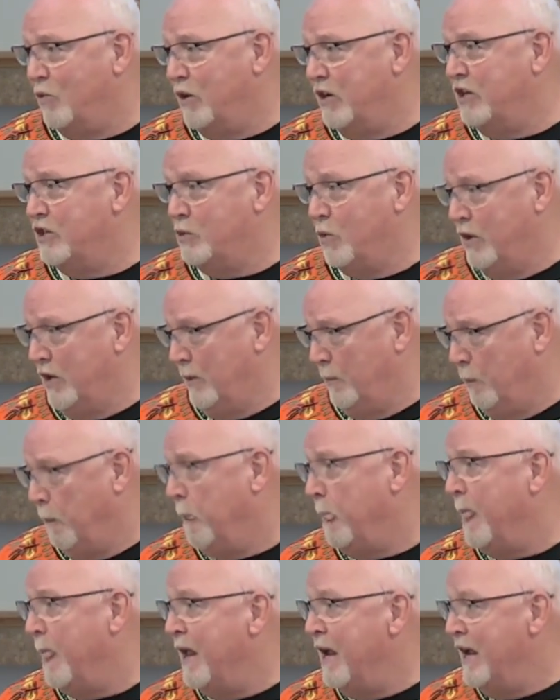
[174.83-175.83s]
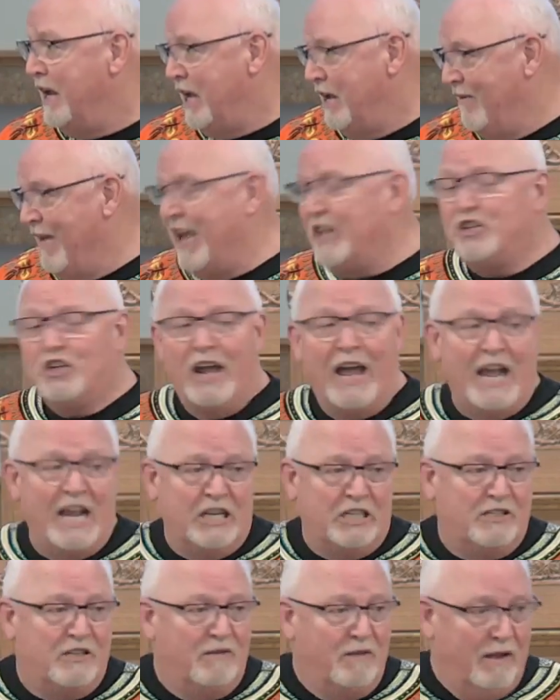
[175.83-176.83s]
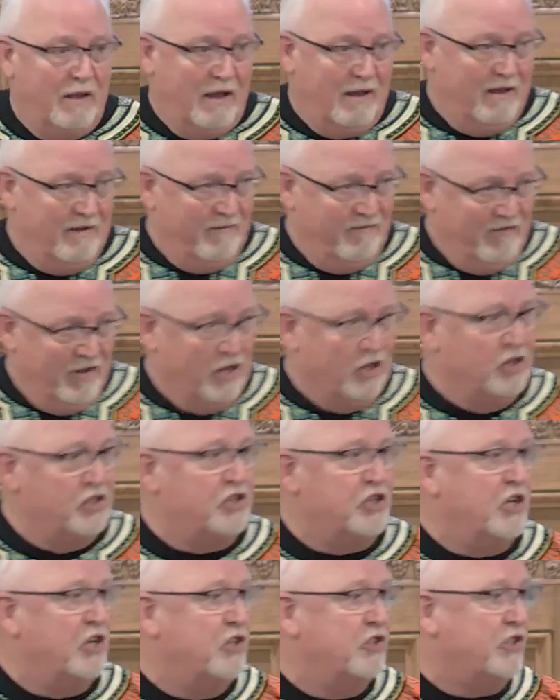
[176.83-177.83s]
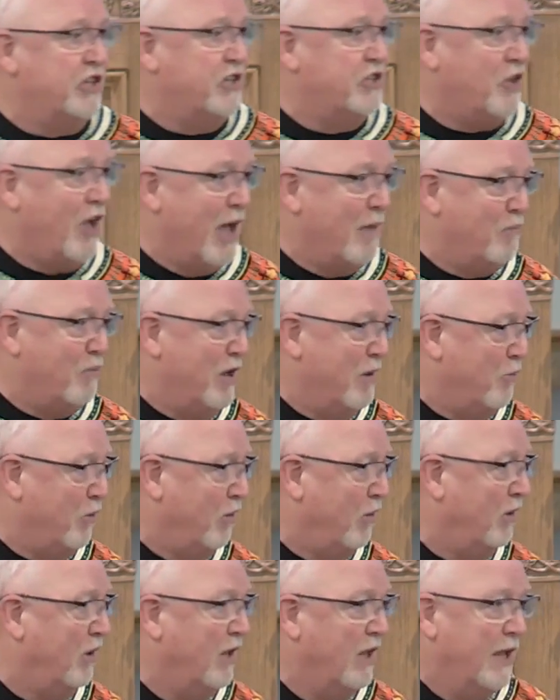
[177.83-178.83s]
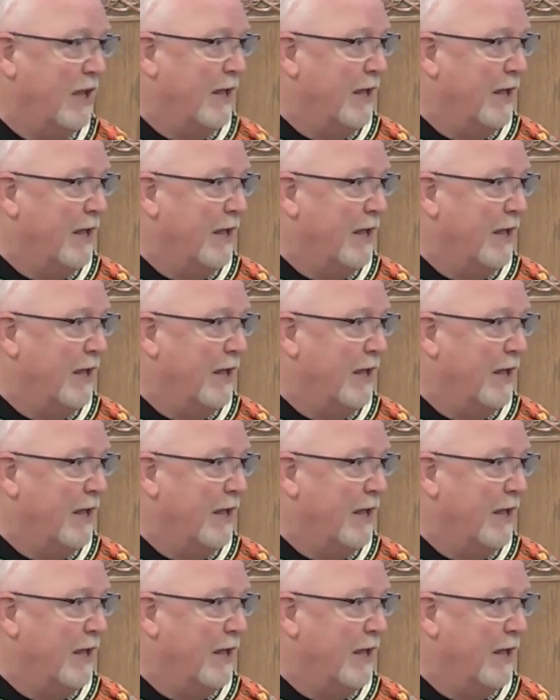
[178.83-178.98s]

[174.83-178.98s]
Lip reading: We just went and evangelized villages and taught people